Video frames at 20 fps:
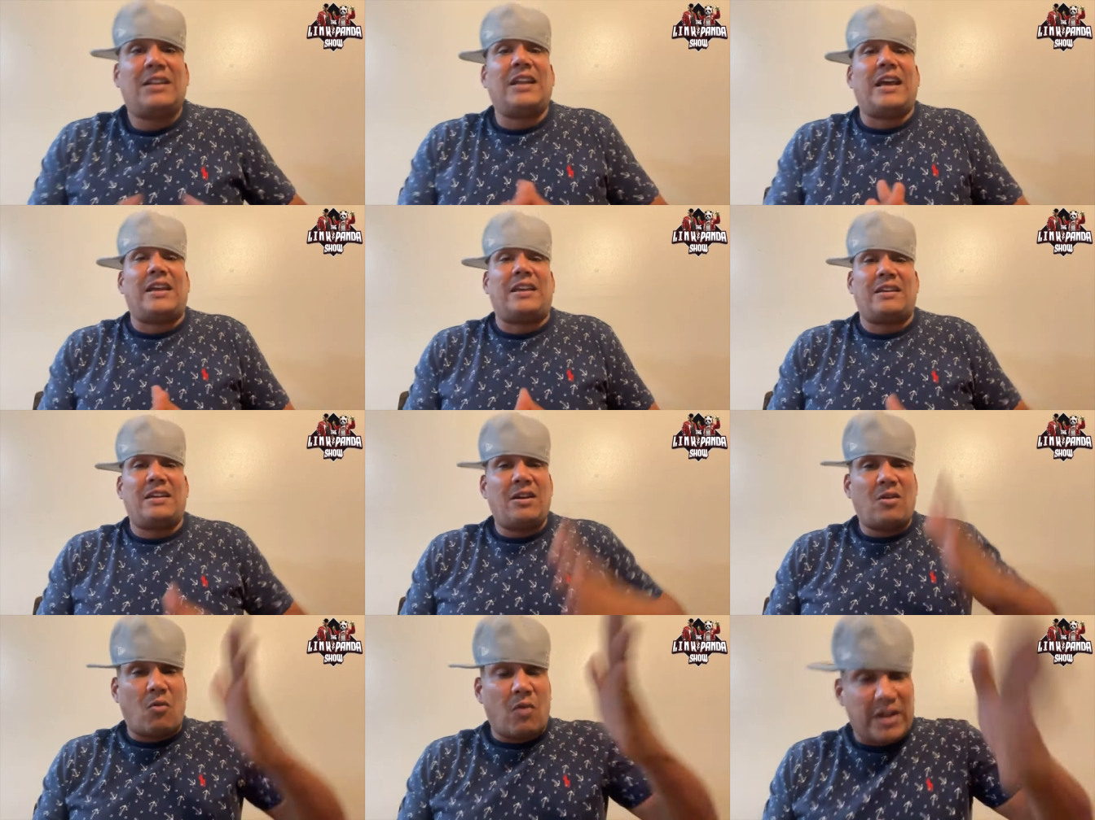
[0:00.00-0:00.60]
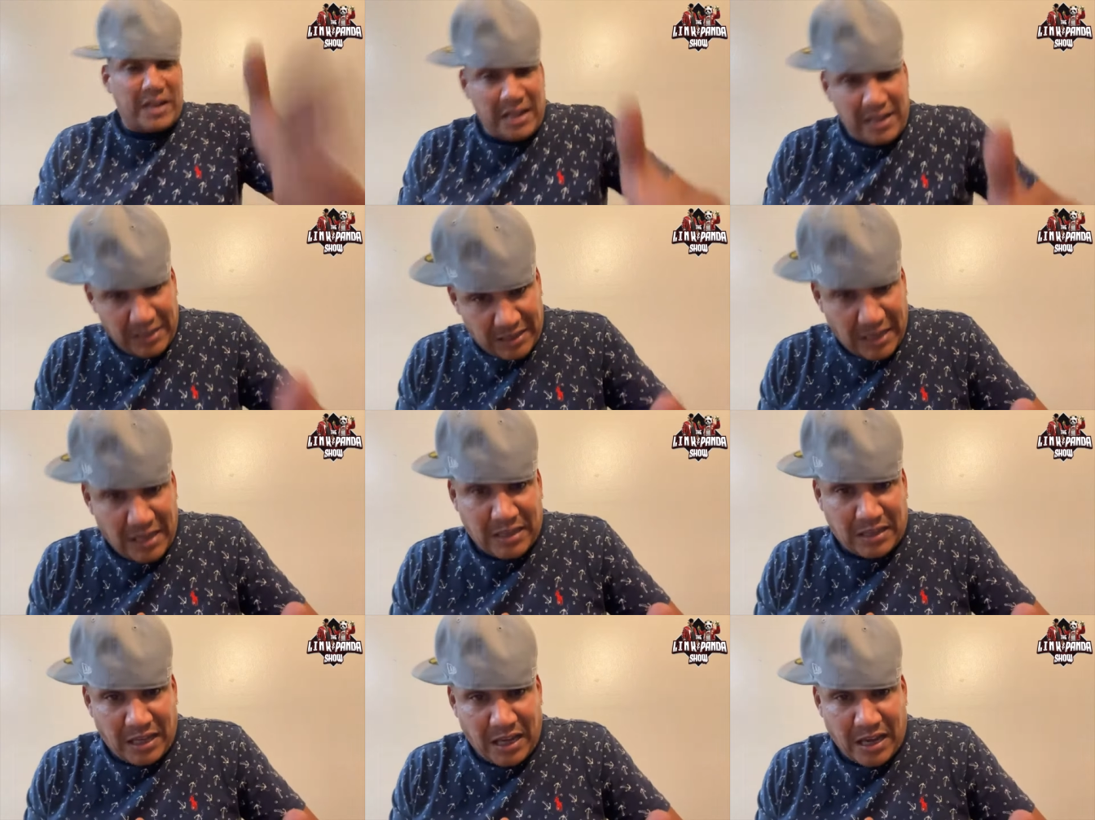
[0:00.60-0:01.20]
Like what he
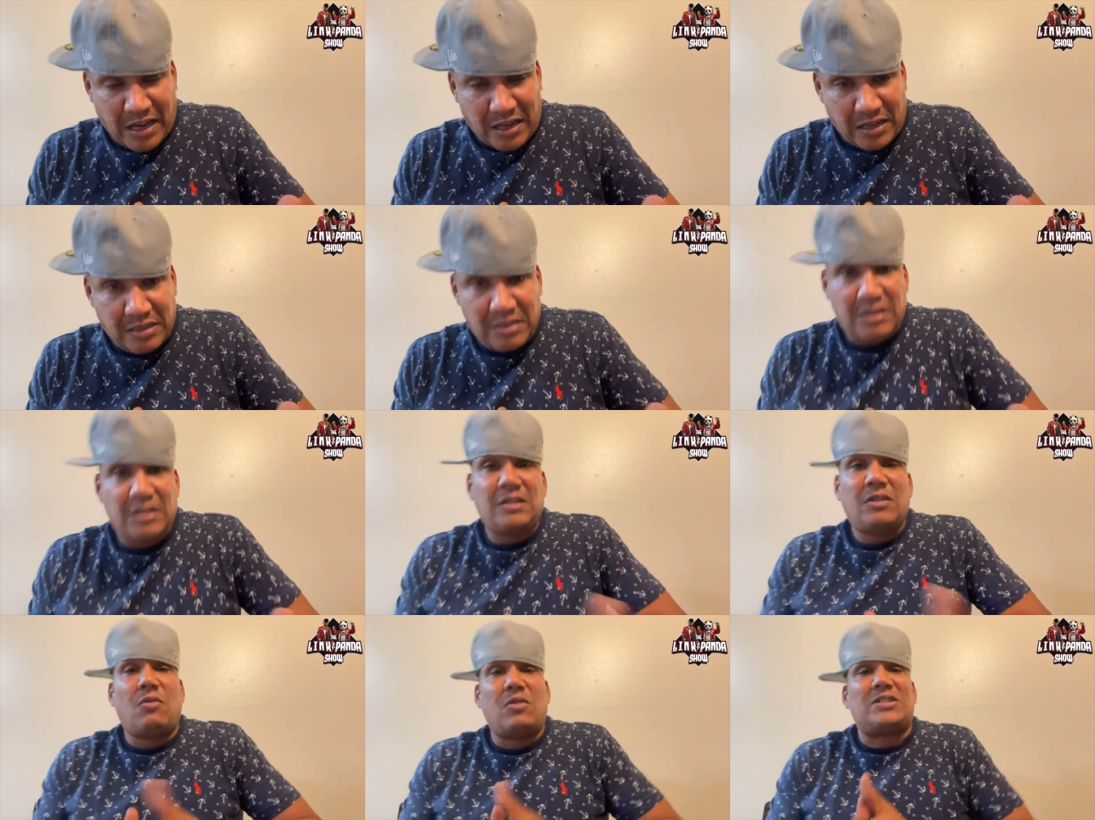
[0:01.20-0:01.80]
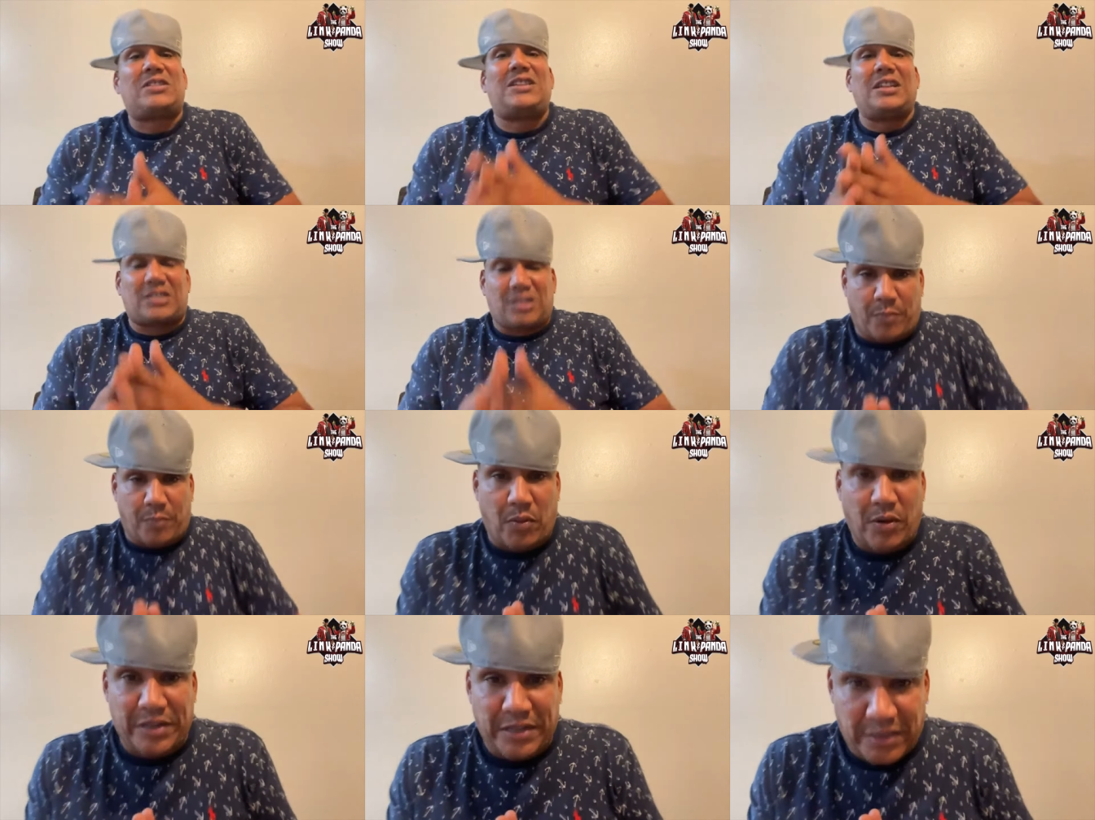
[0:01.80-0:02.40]
did there was
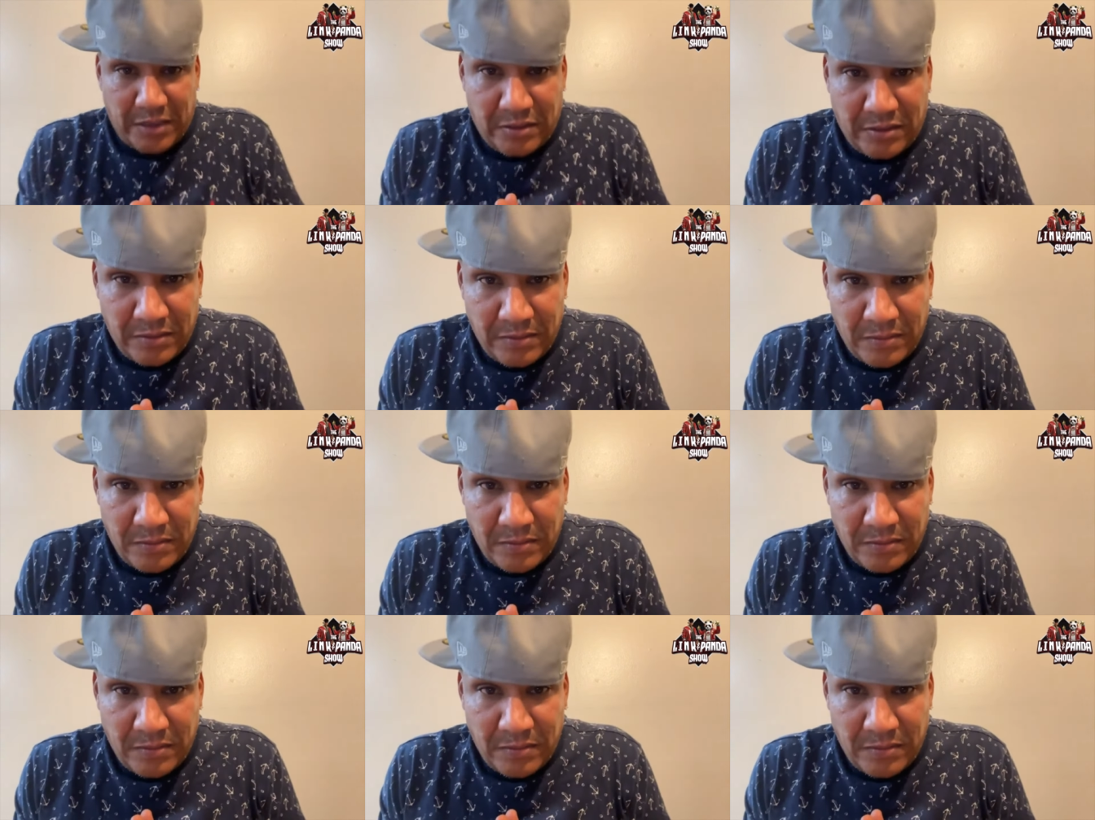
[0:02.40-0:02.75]
disappointing.